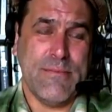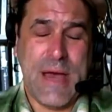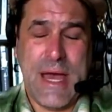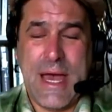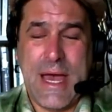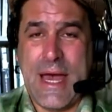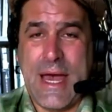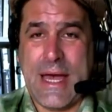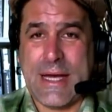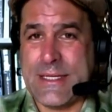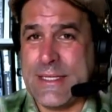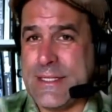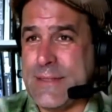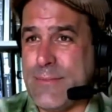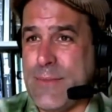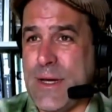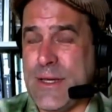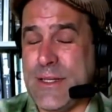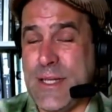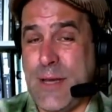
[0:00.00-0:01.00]

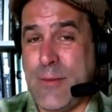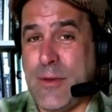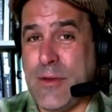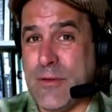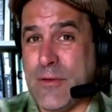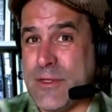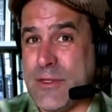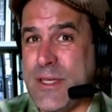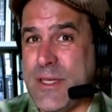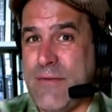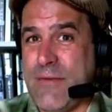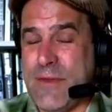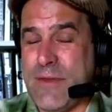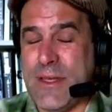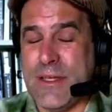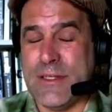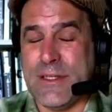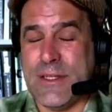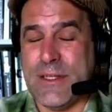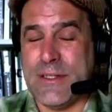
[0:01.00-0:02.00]
max. By the time you're in your
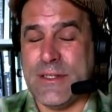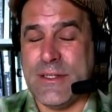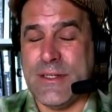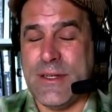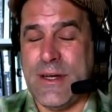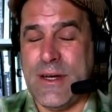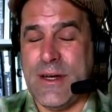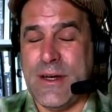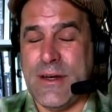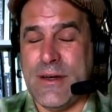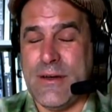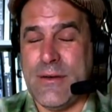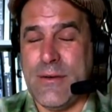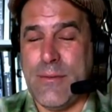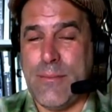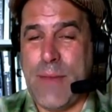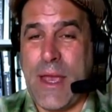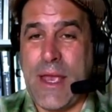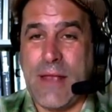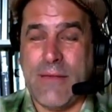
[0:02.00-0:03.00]
70s, it's
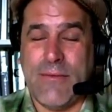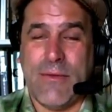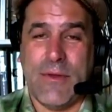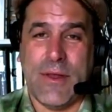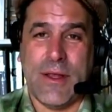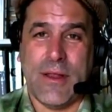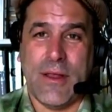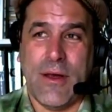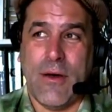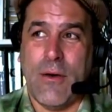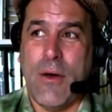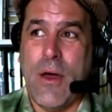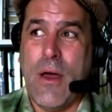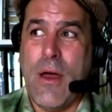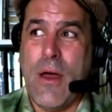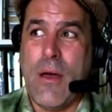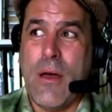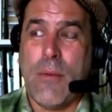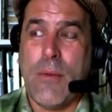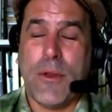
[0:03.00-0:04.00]
painfully low.
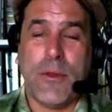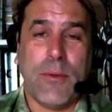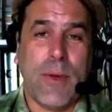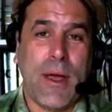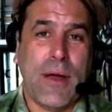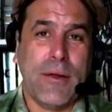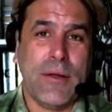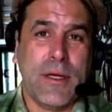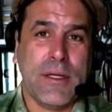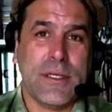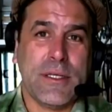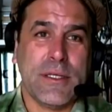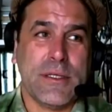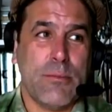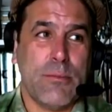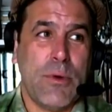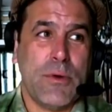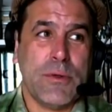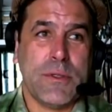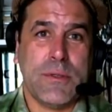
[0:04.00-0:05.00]
But the reality
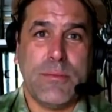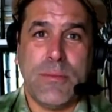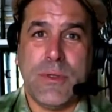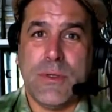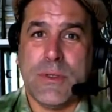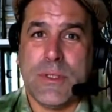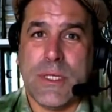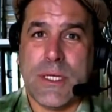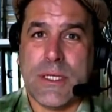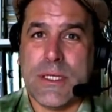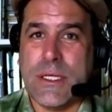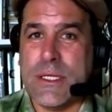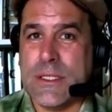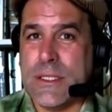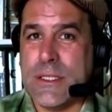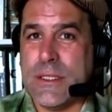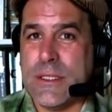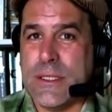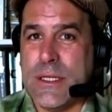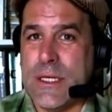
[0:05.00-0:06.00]
is most music
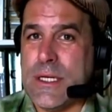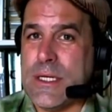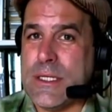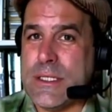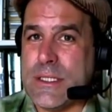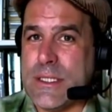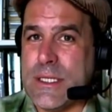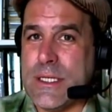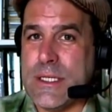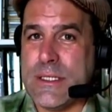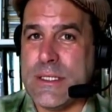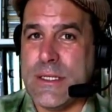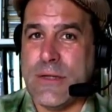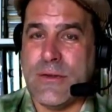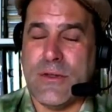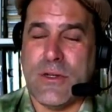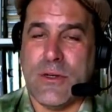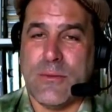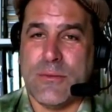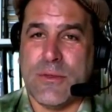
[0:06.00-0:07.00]
doesn't exist
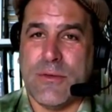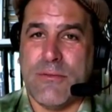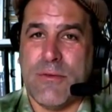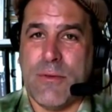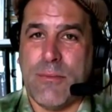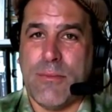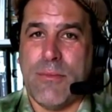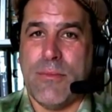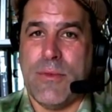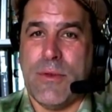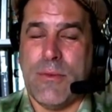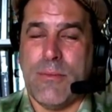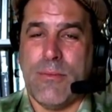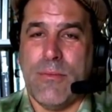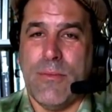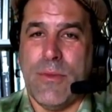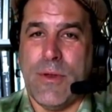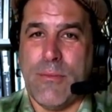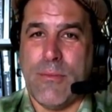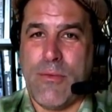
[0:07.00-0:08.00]
in terms of
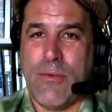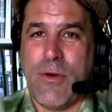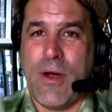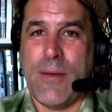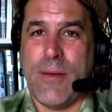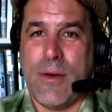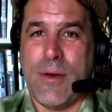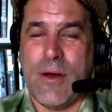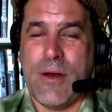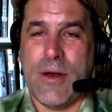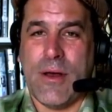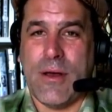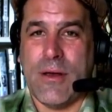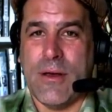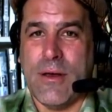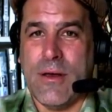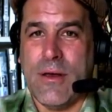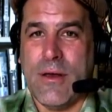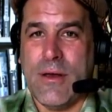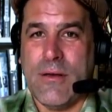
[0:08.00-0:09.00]
the primary
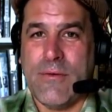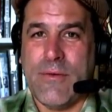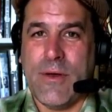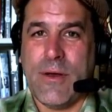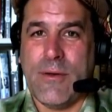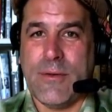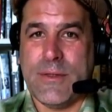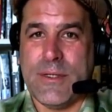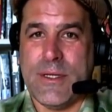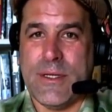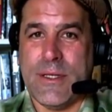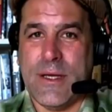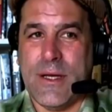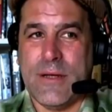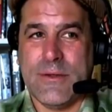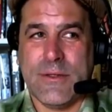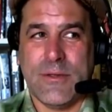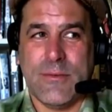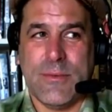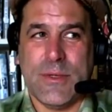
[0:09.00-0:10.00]
frequency of
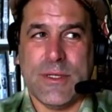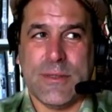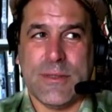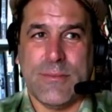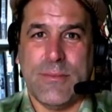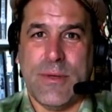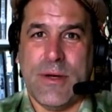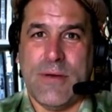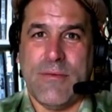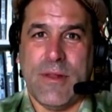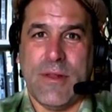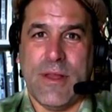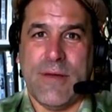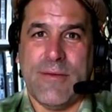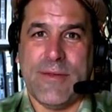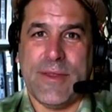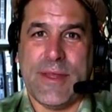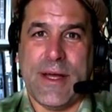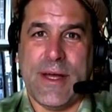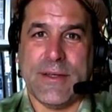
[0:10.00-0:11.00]
the instruments above
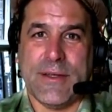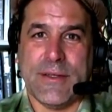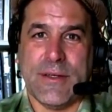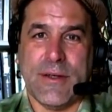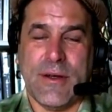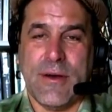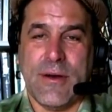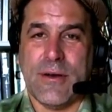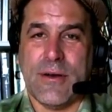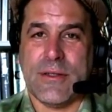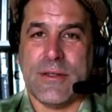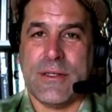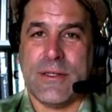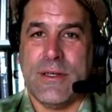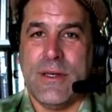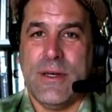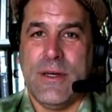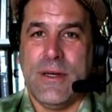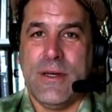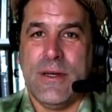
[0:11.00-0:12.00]
11,000
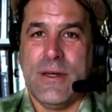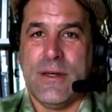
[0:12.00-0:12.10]
hertz,